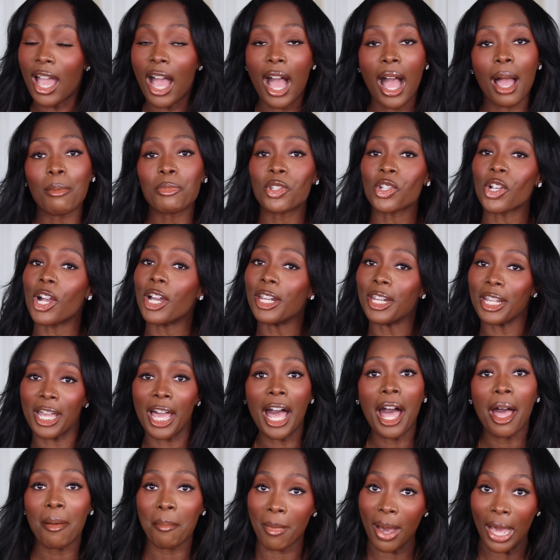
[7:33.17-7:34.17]
I'm trying to
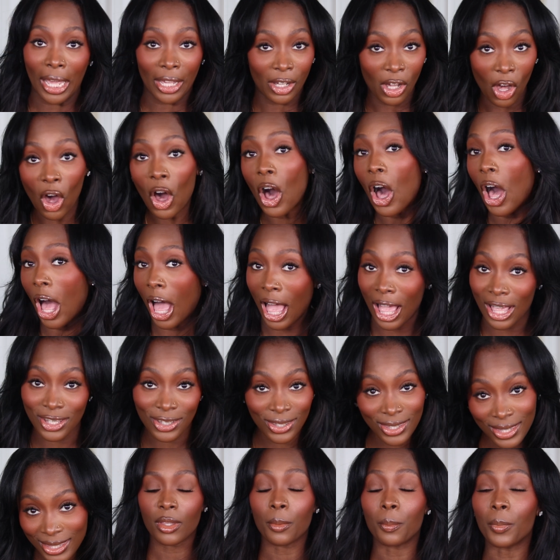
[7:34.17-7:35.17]
cut my
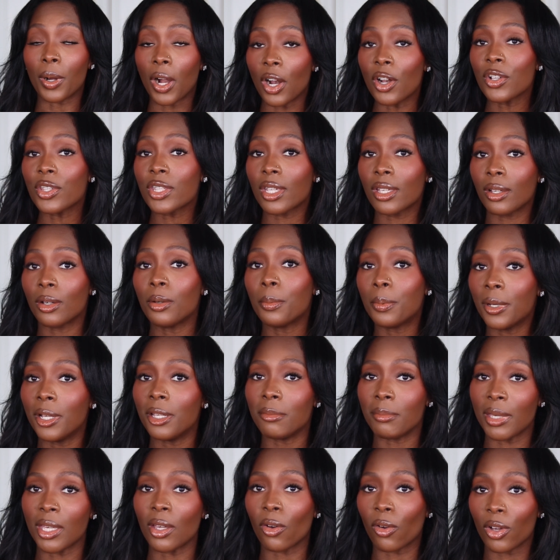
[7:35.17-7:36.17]
costs. The person who
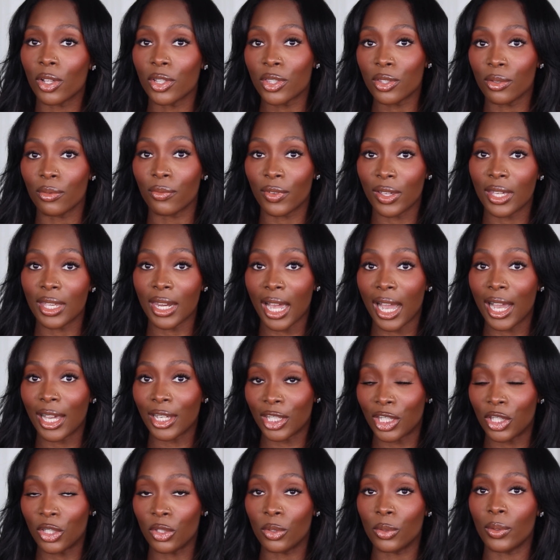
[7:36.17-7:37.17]
put me onto
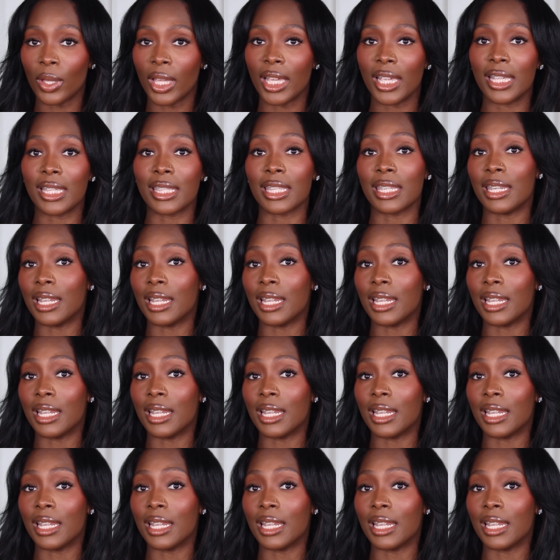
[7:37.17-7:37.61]
vidIQ is